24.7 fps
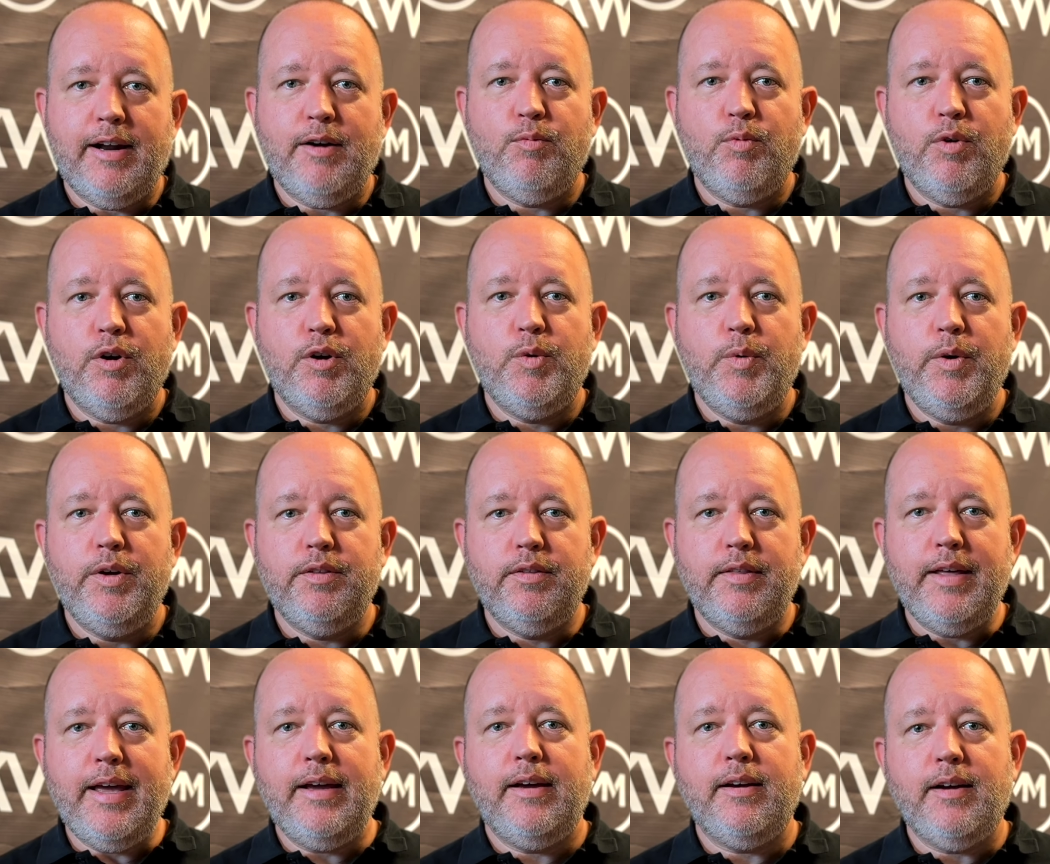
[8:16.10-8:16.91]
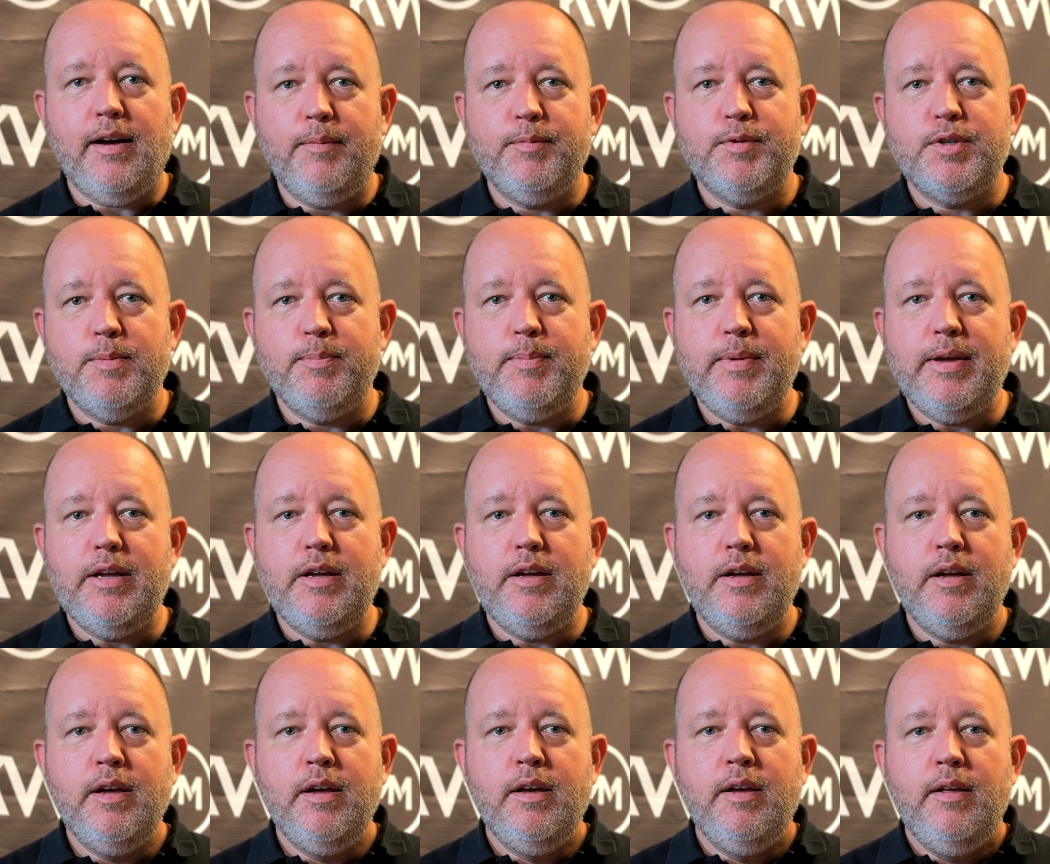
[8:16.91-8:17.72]
work with, they come to
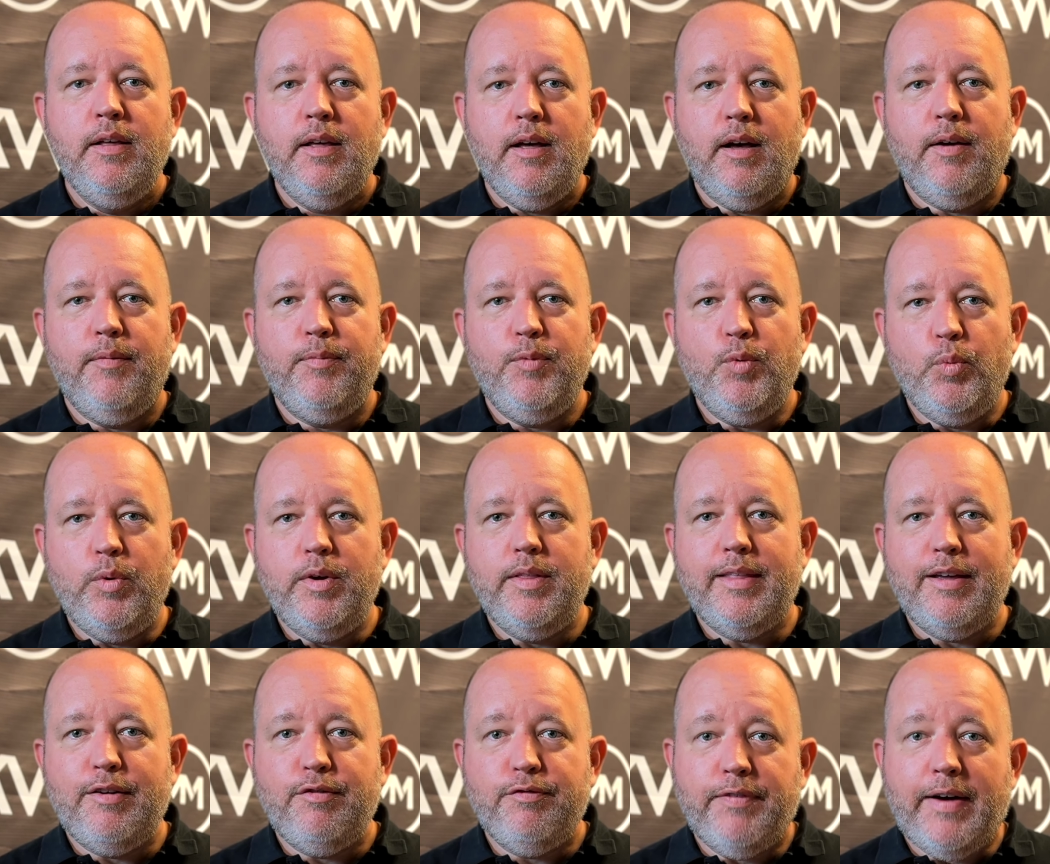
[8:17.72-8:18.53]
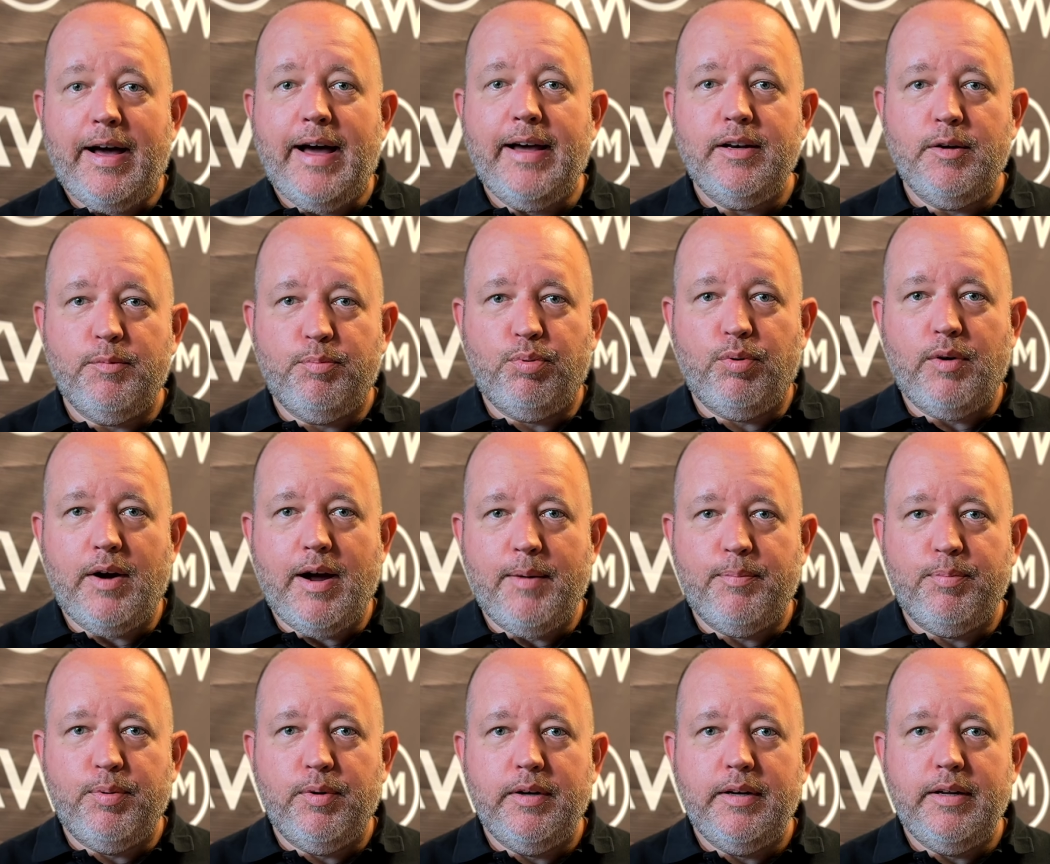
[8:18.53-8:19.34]
me when they find a
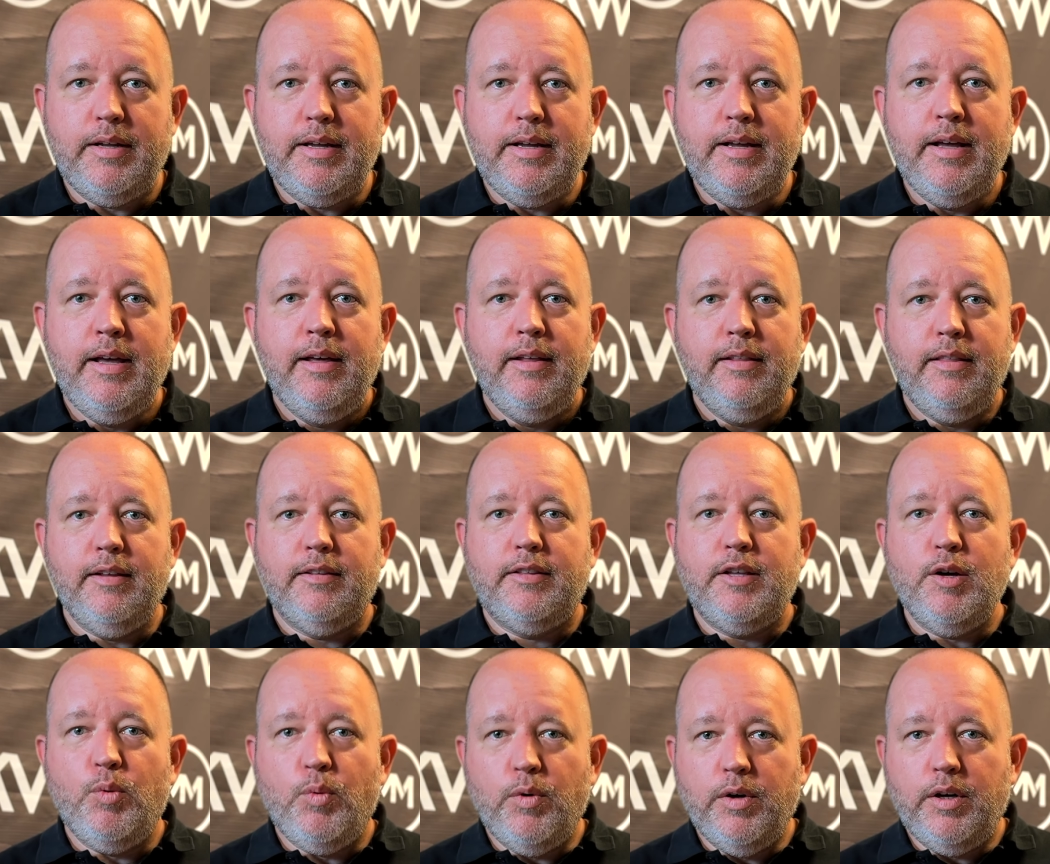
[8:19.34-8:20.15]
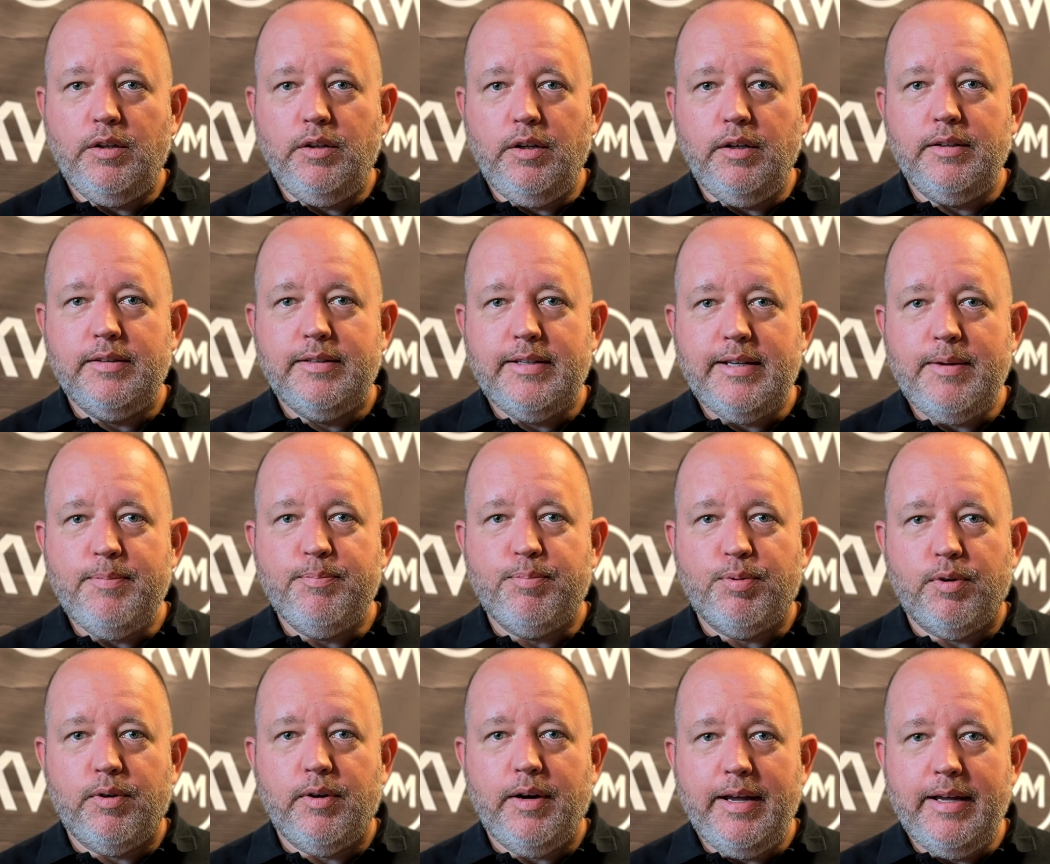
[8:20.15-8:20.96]
property that they want to look
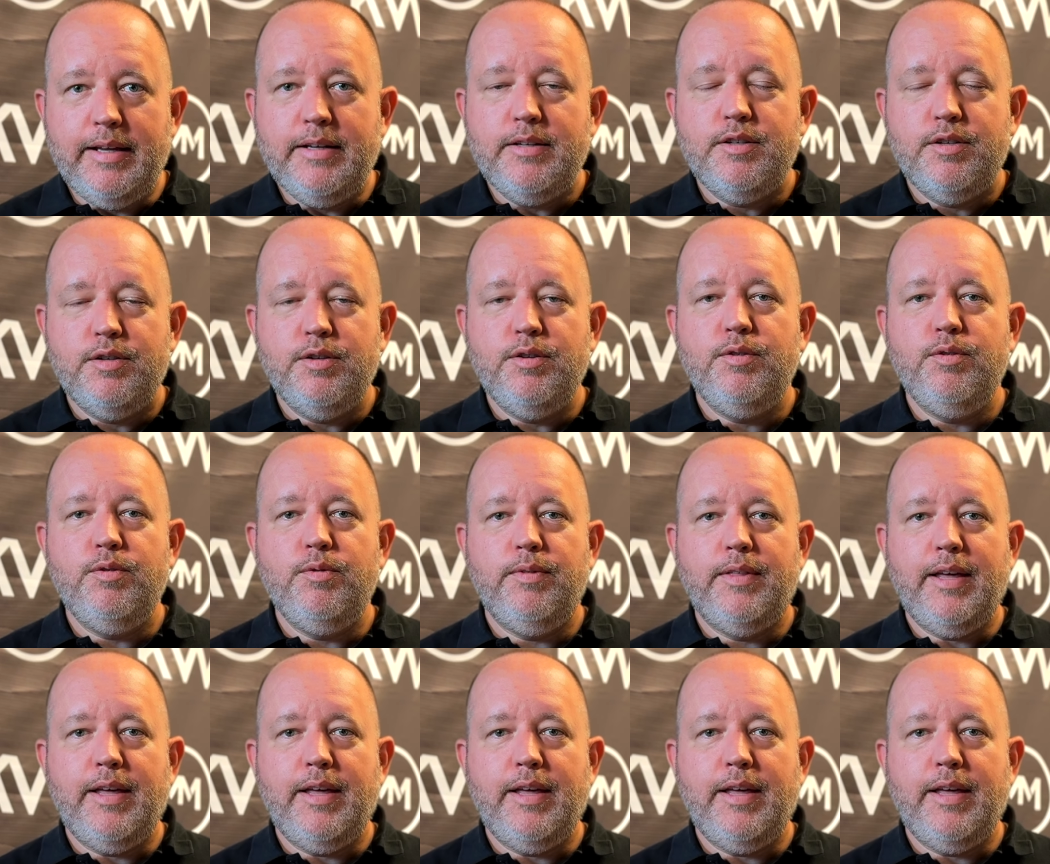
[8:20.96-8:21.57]
deeper into.